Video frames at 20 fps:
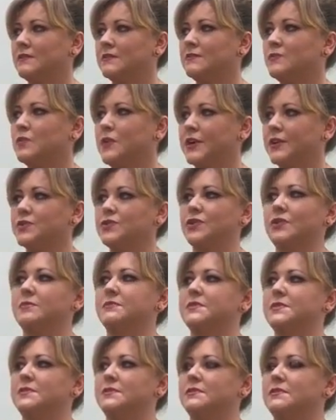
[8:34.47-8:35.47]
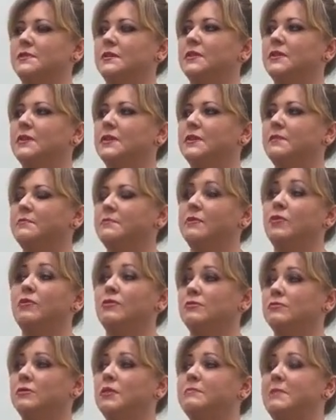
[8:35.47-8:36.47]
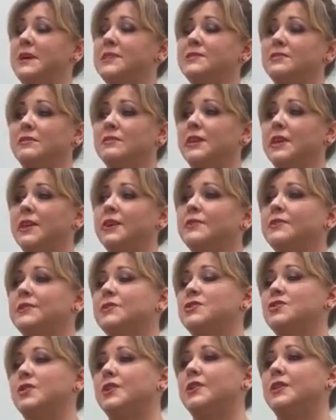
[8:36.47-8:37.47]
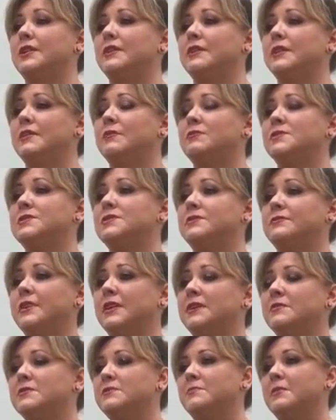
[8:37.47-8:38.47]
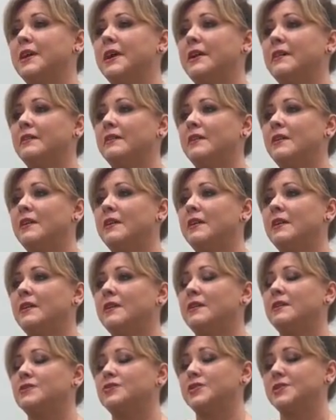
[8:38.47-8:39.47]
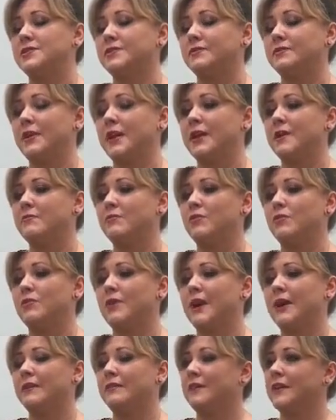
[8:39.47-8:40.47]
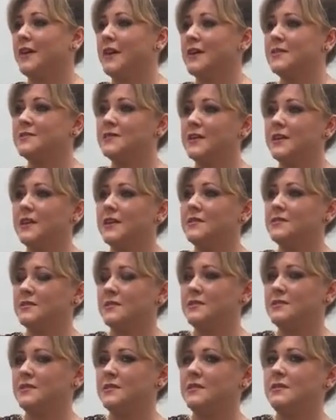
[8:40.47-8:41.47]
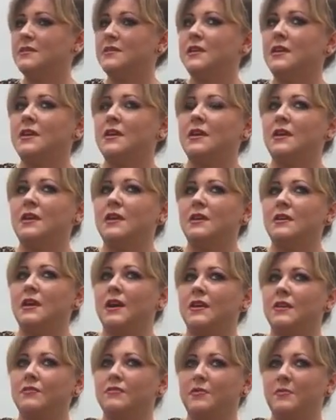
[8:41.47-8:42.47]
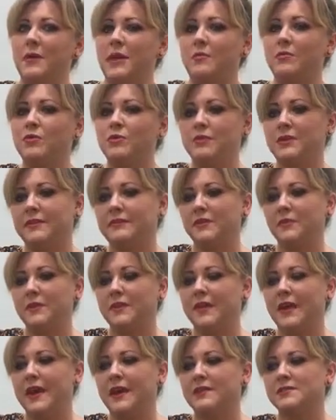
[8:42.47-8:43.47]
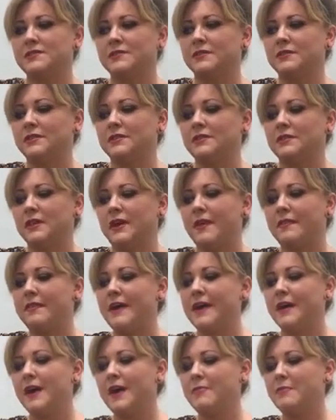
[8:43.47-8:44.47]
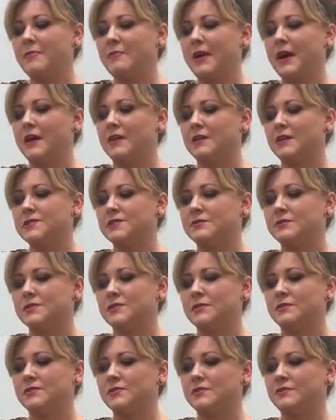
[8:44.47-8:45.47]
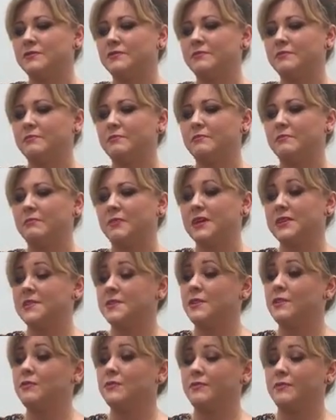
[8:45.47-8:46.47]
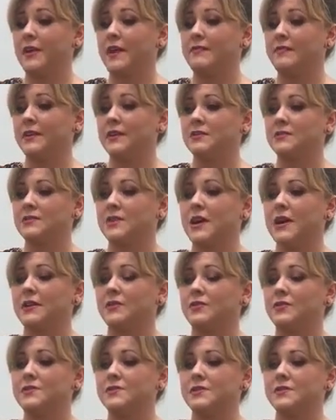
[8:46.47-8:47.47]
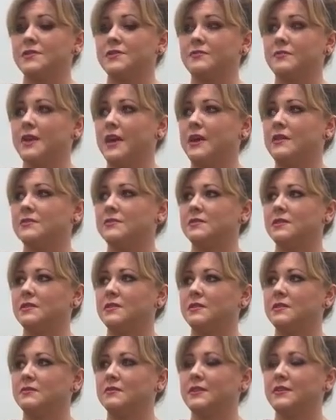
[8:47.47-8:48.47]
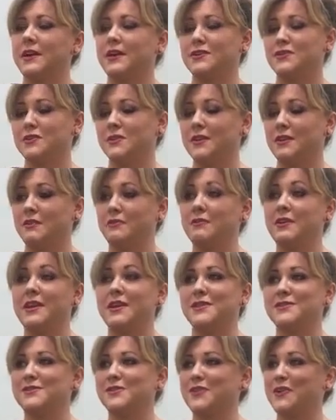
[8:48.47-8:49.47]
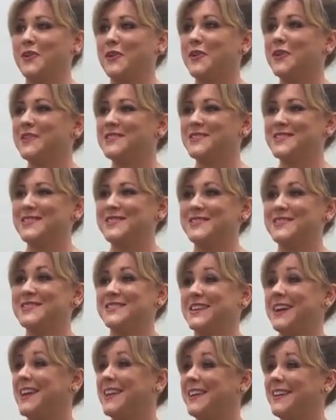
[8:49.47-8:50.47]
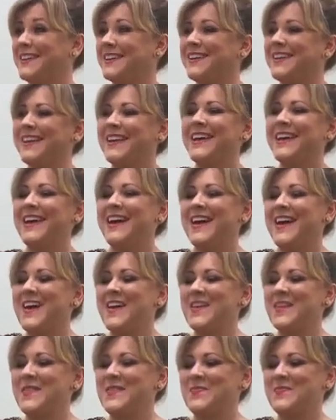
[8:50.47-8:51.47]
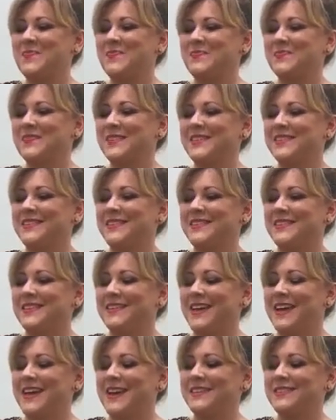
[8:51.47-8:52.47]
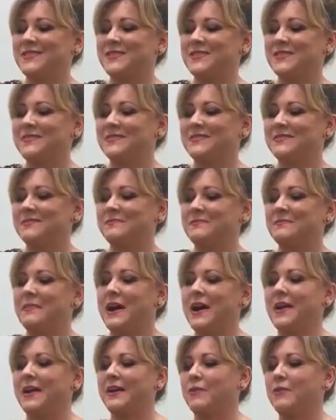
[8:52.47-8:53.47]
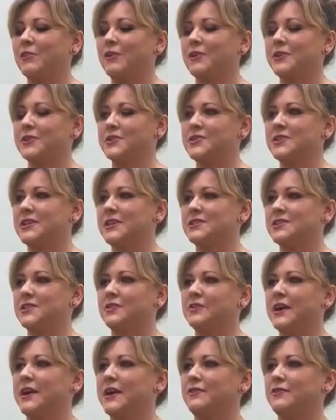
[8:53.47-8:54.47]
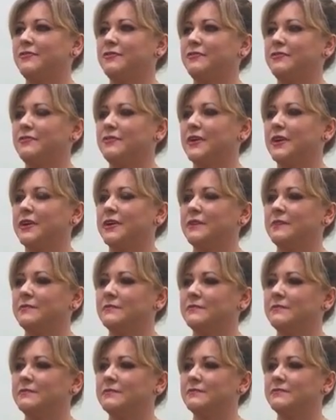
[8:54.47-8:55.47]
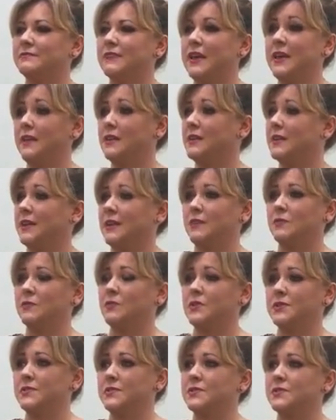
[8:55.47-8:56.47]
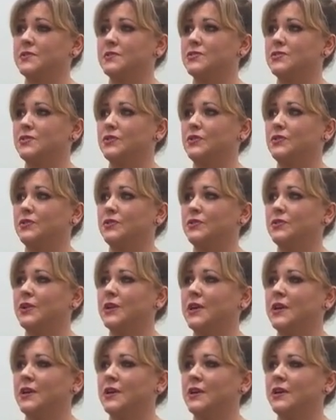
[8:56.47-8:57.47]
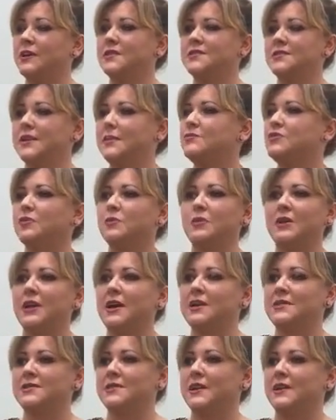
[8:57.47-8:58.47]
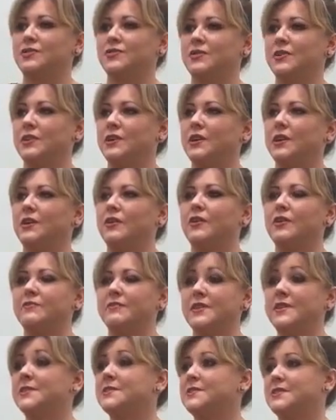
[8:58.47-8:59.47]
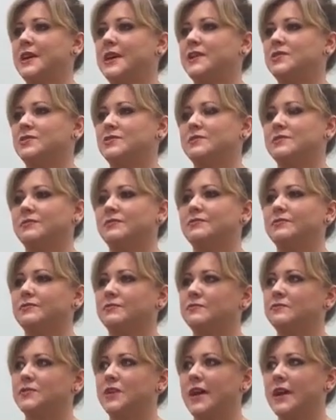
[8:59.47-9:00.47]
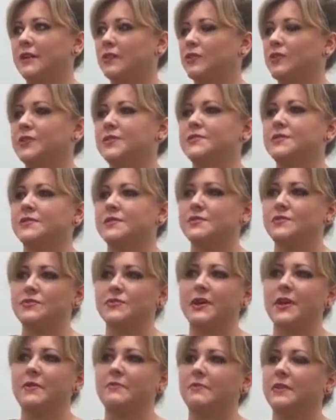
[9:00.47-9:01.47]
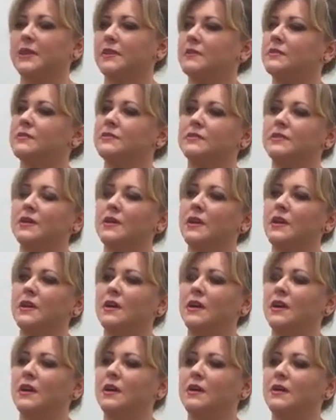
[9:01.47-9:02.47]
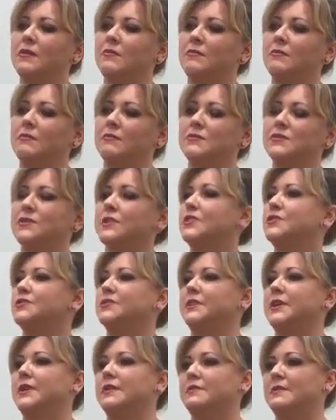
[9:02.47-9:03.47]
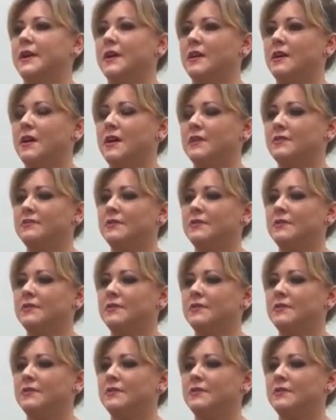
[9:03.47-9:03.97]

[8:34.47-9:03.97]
workshops based on the hero's journey that was developed by Joseph Campbell at the Cancer Care Centre for people living with cancer, and that came about as a result of myself having a diagnosis of cancer actually 3 years ago to this day, and my approach to integrative healing was to conceptualize that journey over the stages of diagnosis, treatment, surgery, that kind of